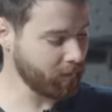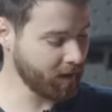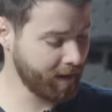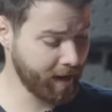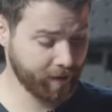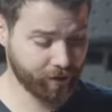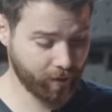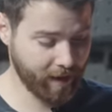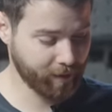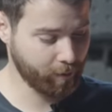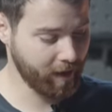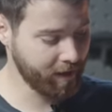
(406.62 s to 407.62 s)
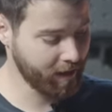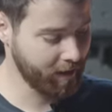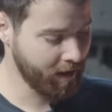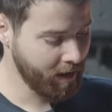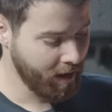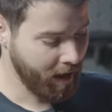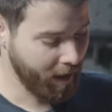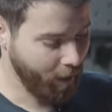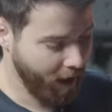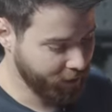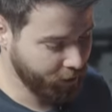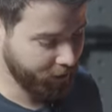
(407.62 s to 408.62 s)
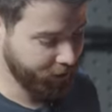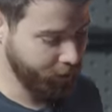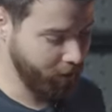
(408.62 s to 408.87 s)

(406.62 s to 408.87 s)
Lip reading: And so that's what I did. I took it to